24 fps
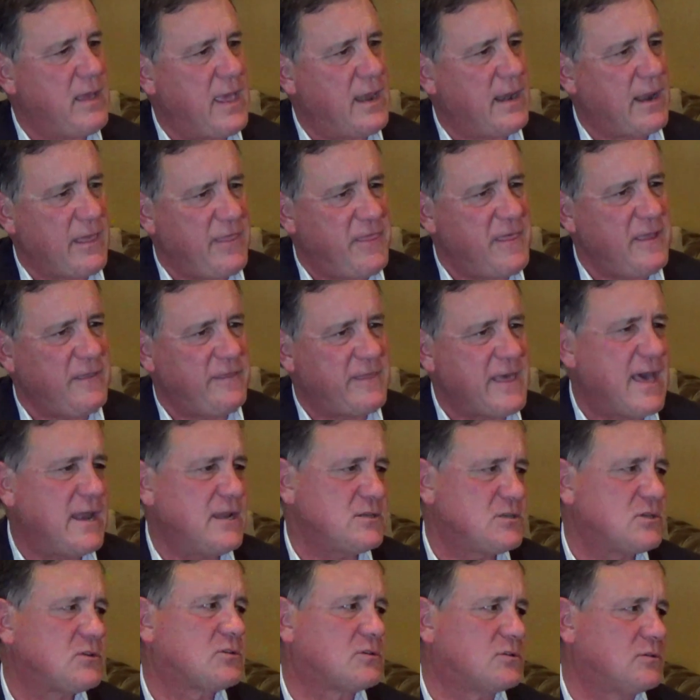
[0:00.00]
And I think that
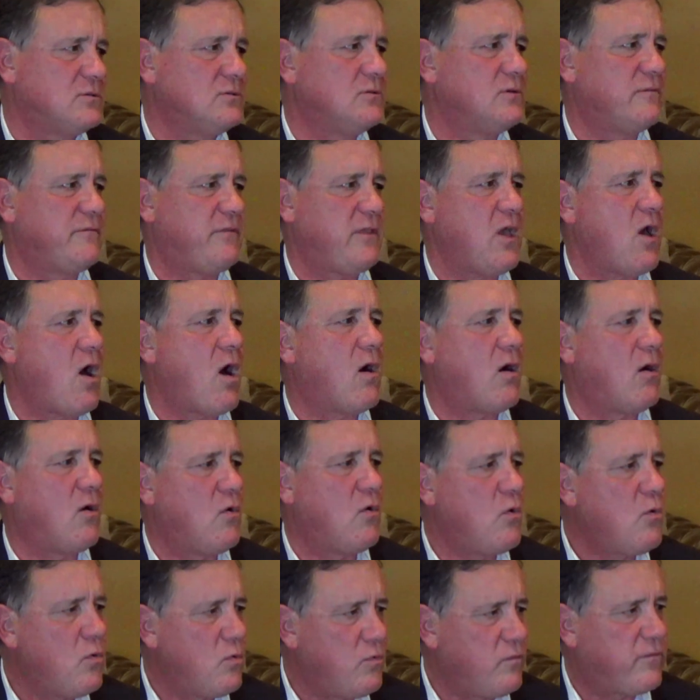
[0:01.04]
is true of the
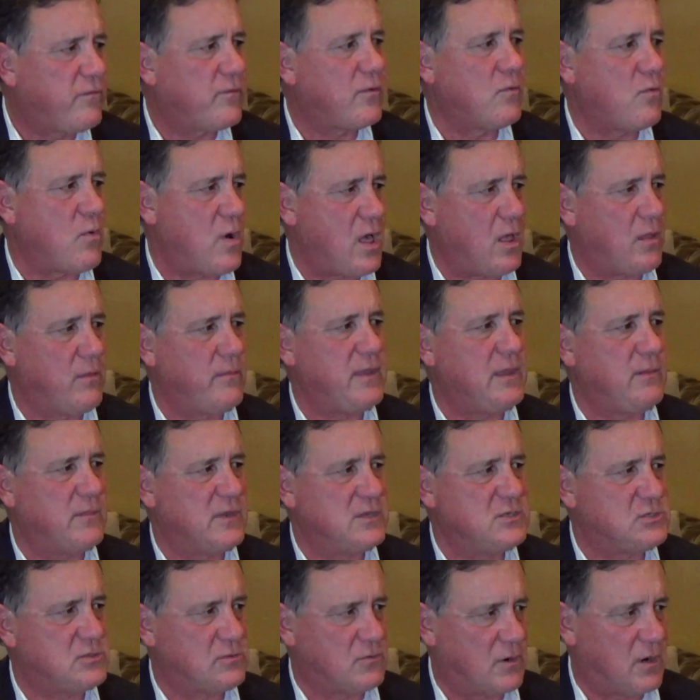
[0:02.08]
overwhelming
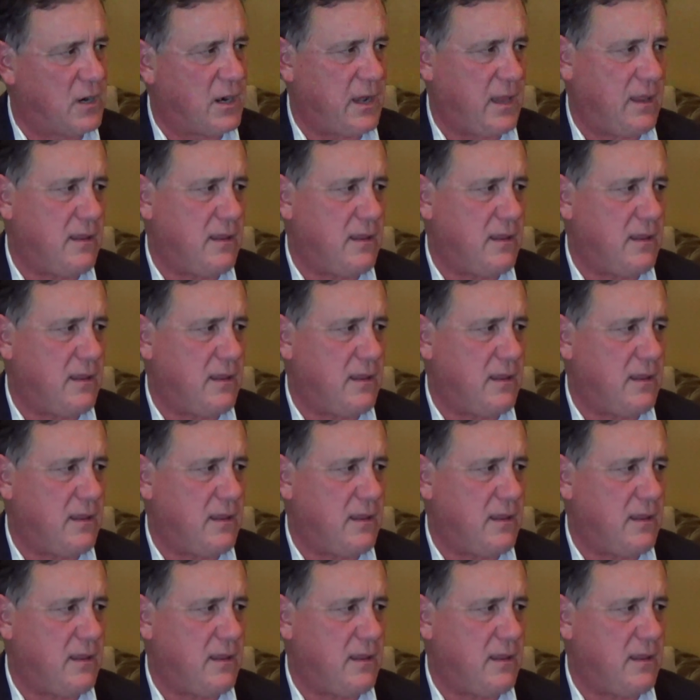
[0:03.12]
majority.